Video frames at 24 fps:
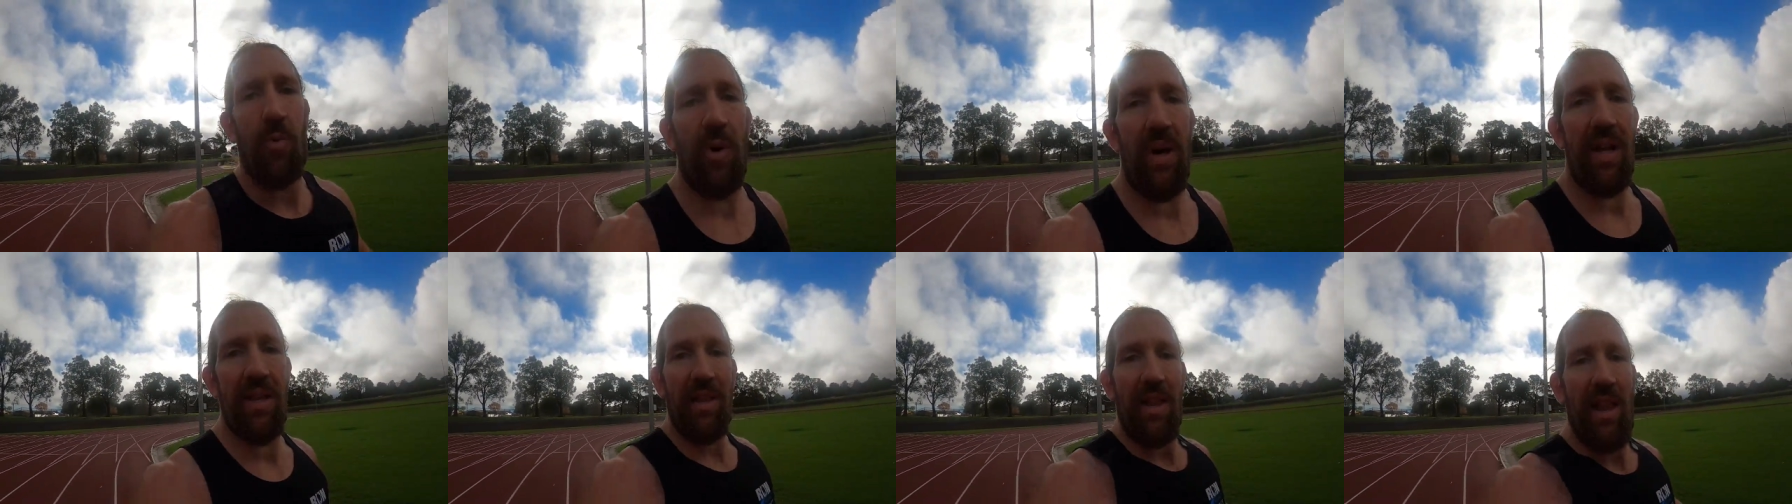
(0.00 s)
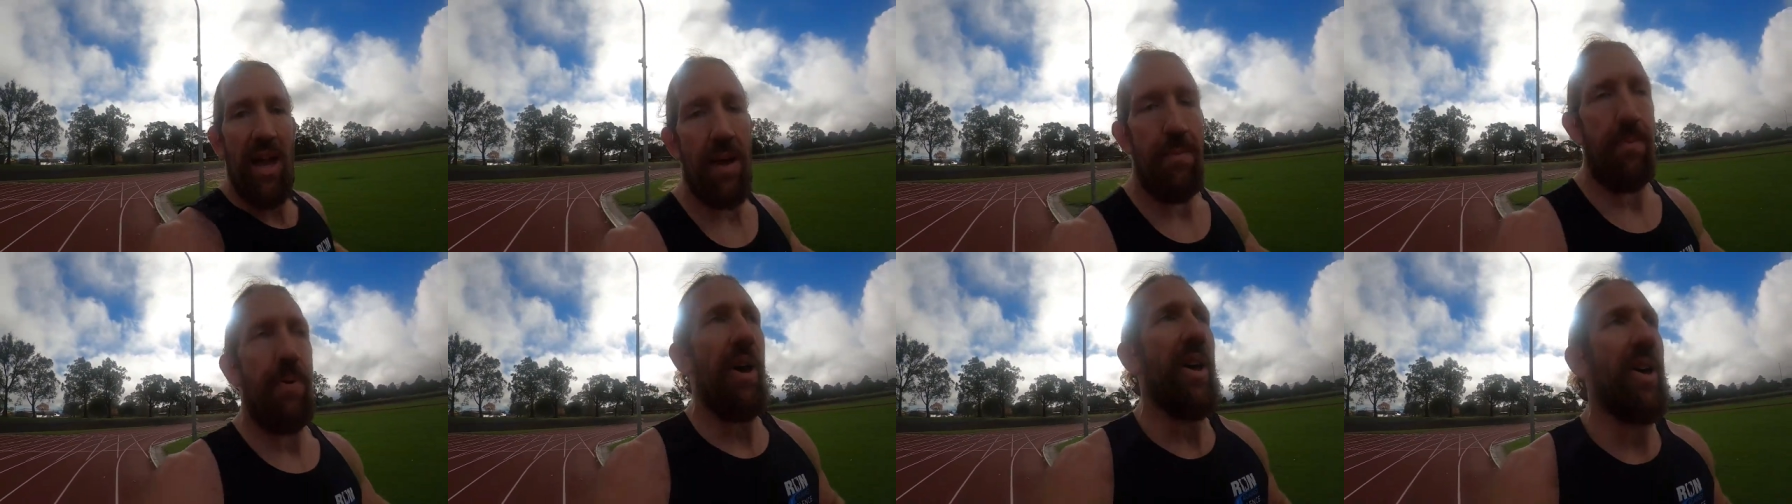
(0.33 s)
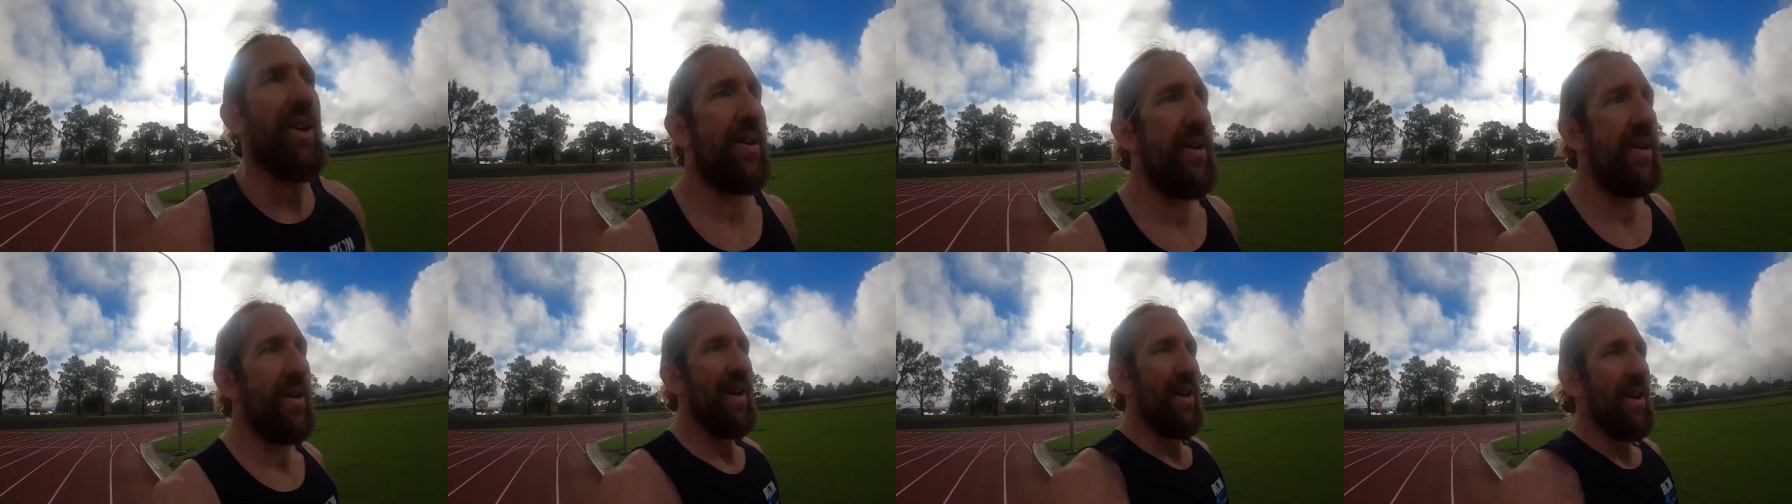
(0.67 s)
to 1 lap
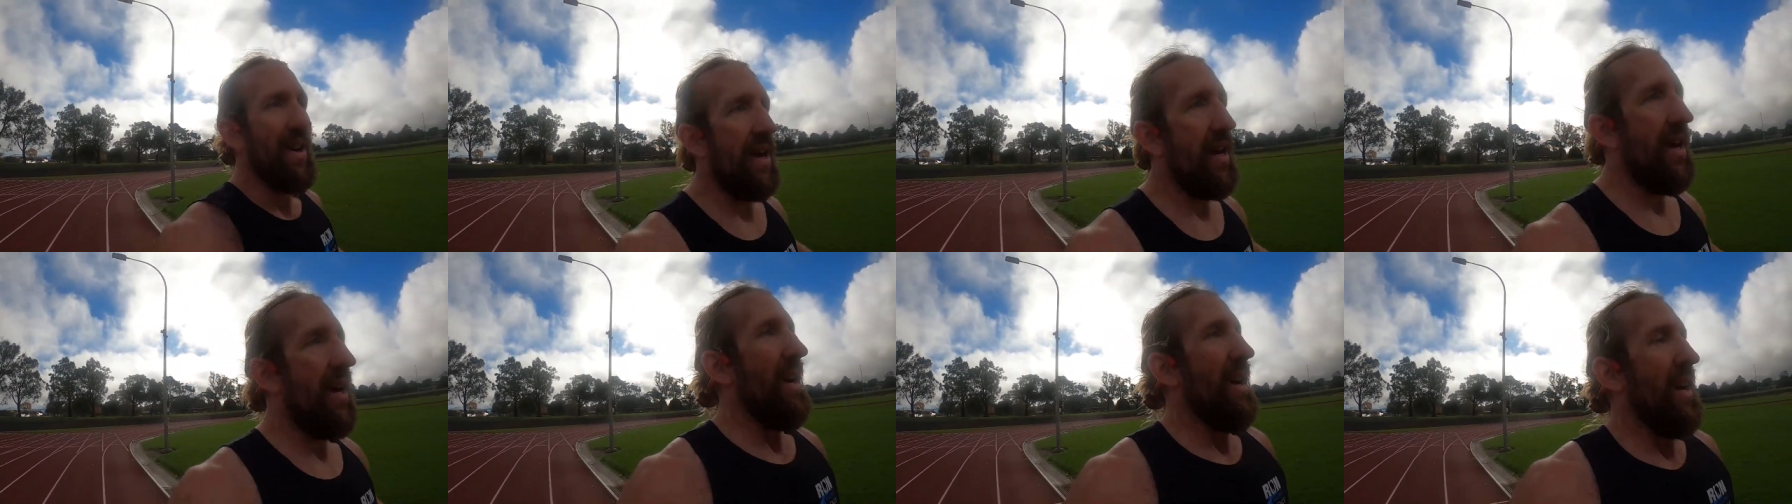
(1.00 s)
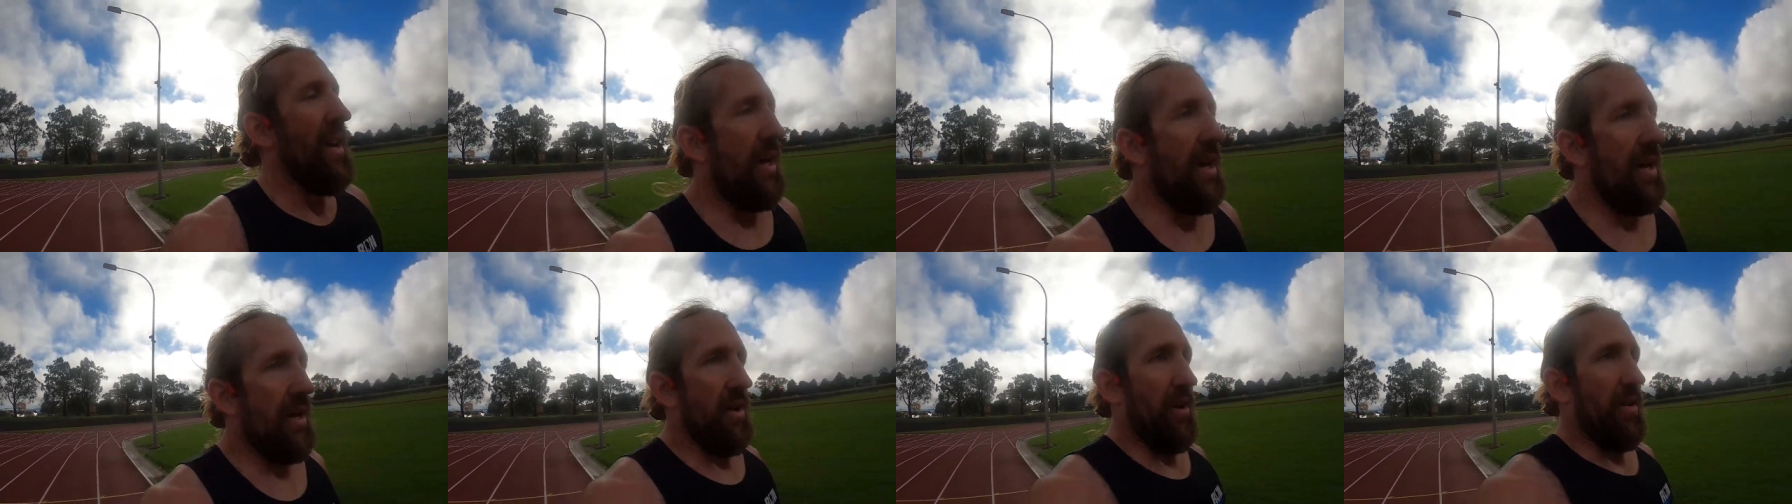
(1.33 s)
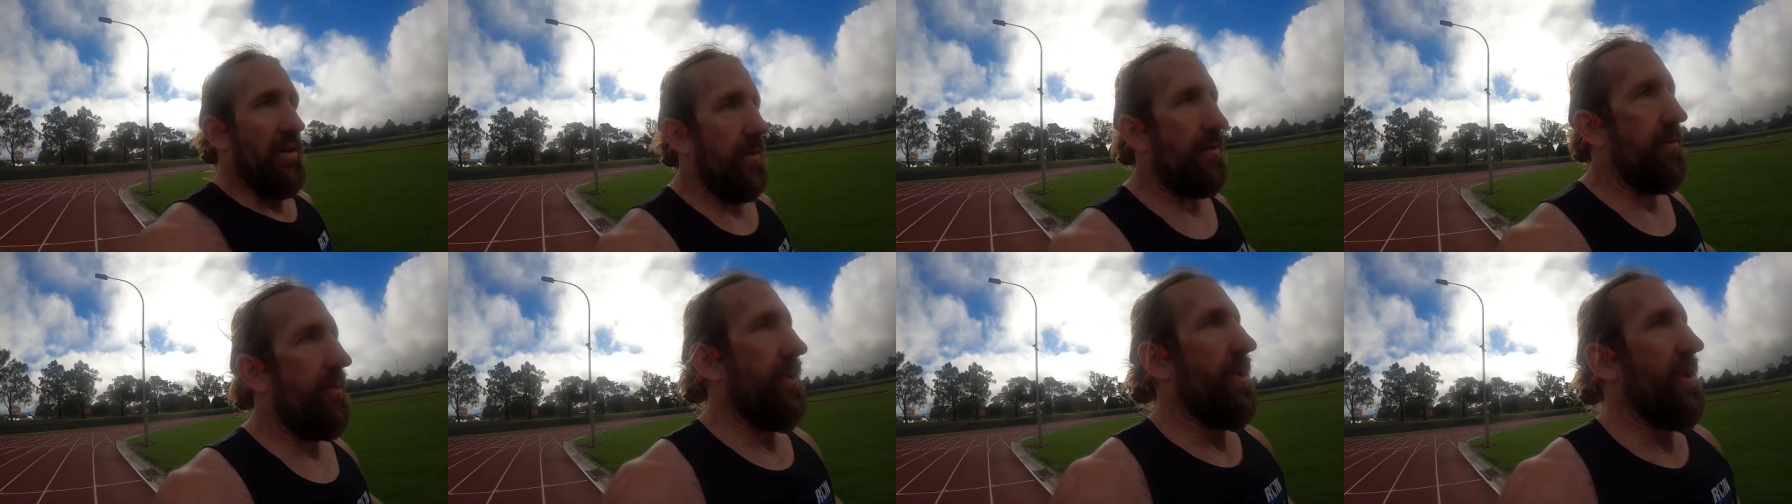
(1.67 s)

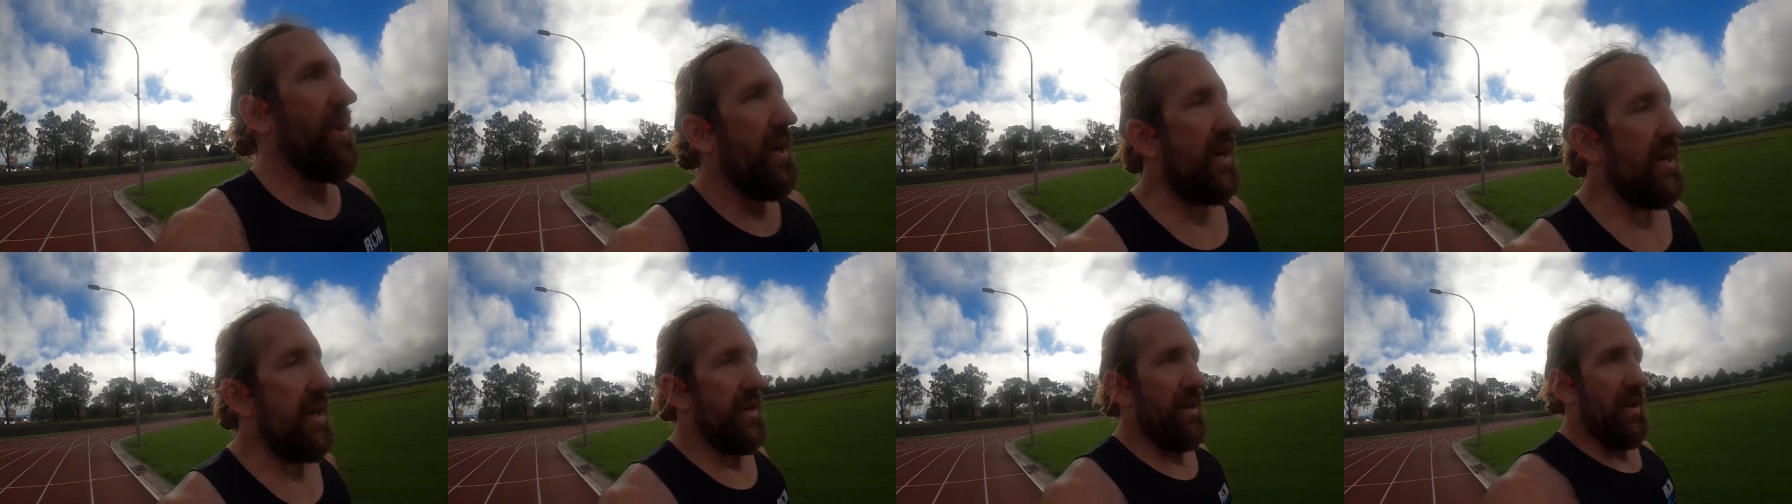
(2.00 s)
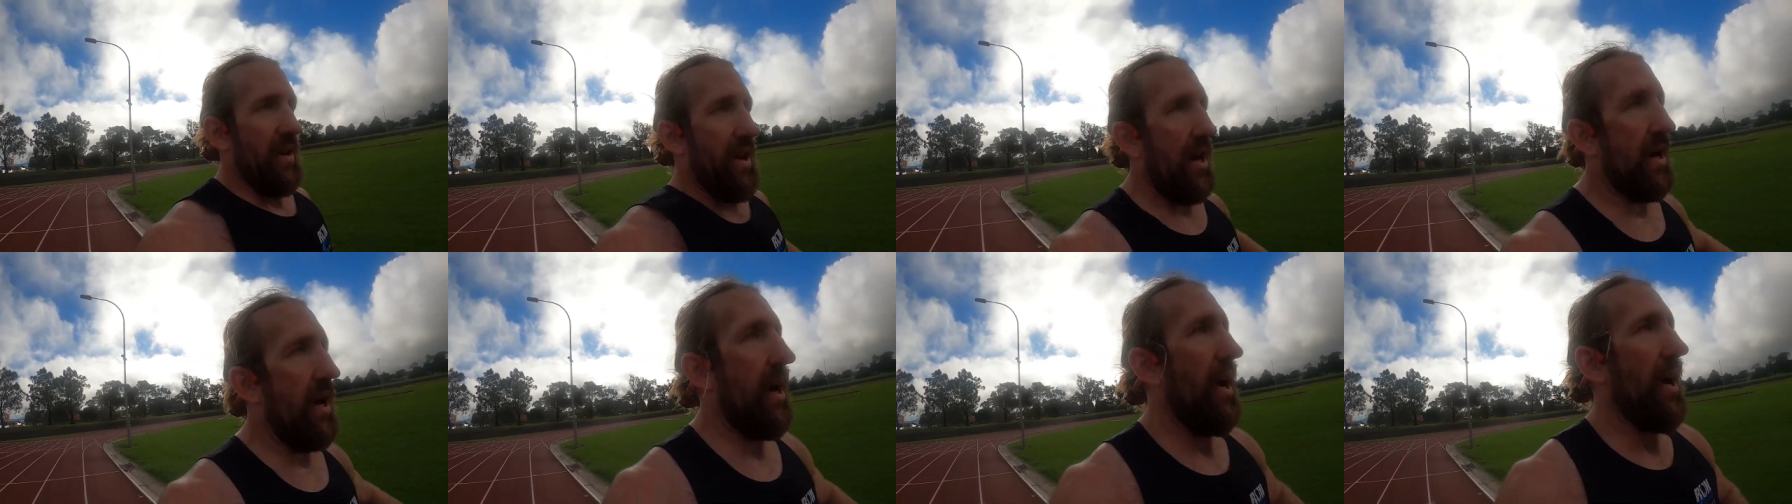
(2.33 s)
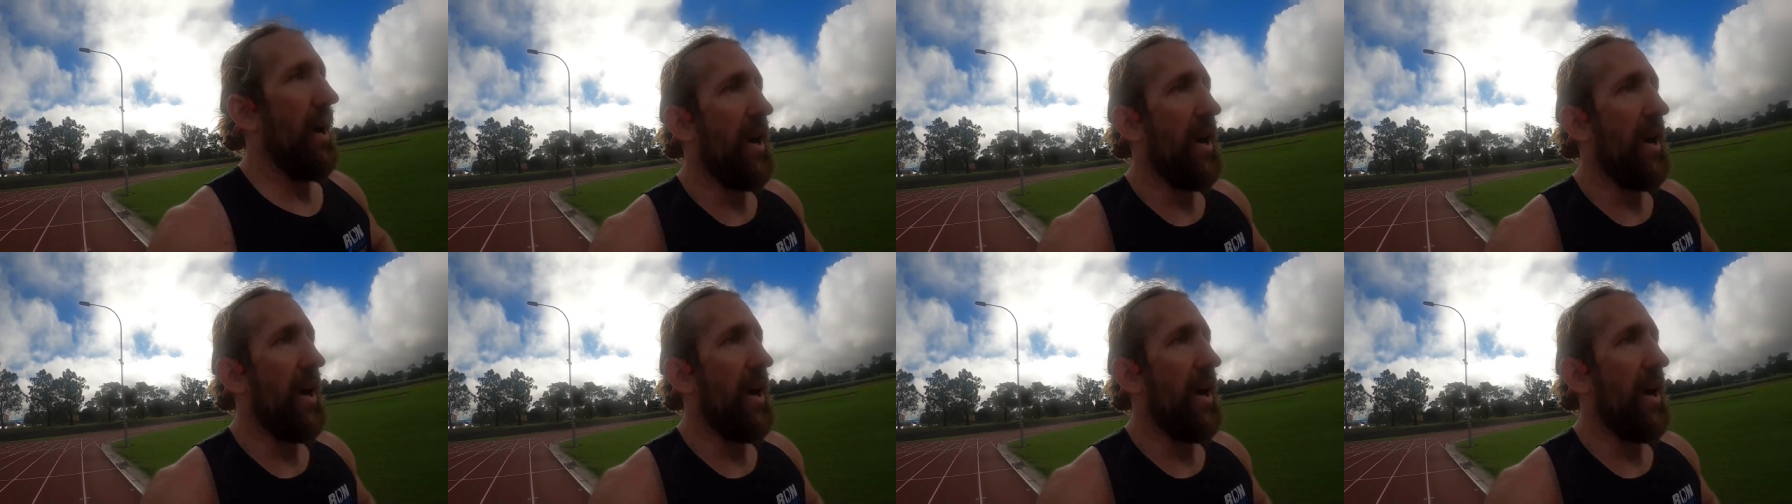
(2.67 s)
of the